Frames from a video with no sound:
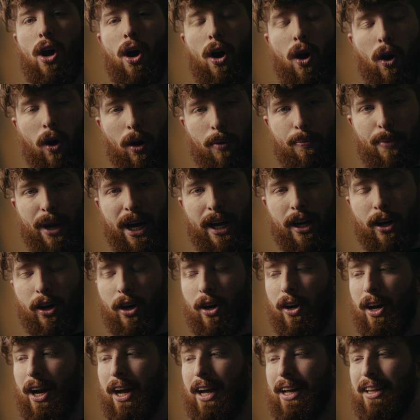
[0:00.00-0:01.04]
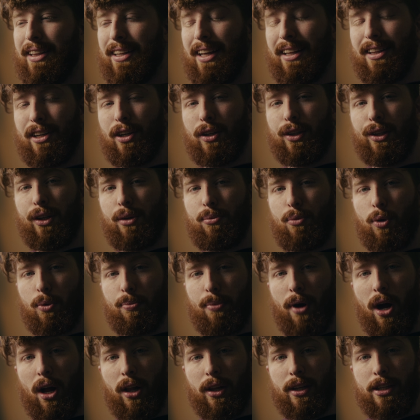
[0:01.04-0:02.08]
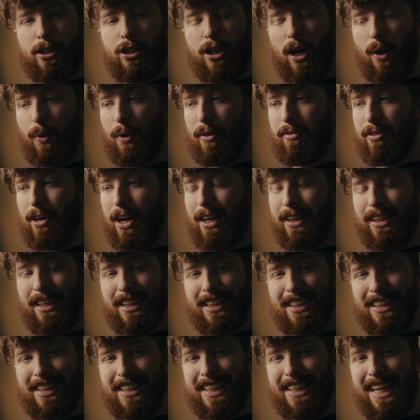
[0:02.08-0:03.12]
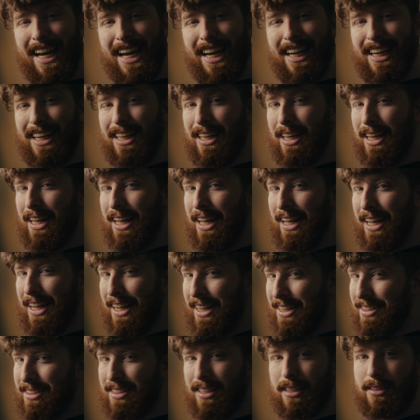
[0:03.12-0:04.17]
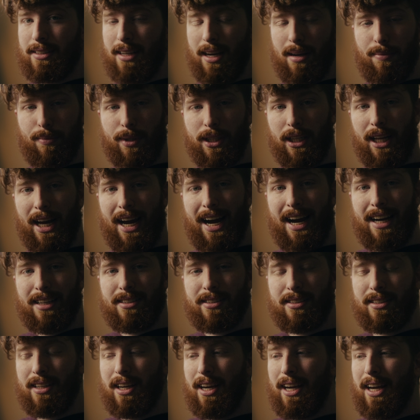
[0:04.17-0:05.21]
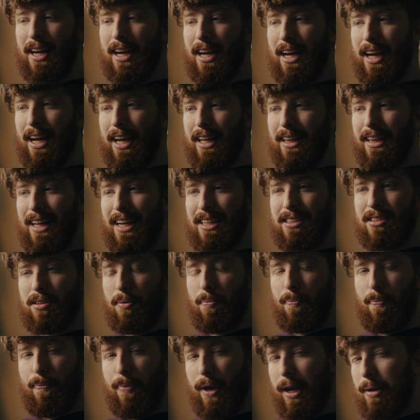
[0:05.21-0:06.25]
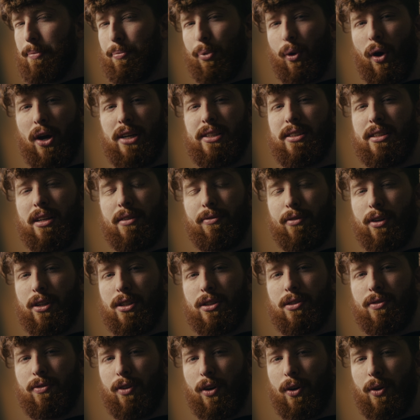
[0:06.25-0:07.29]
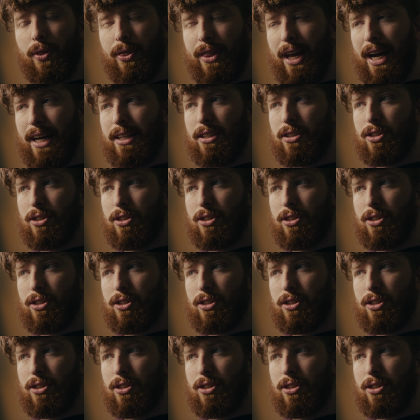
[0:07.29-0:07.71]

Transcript: are better and that they're a little more polished. However, at the end of the day, it is the same glass, and that's a big price difference for that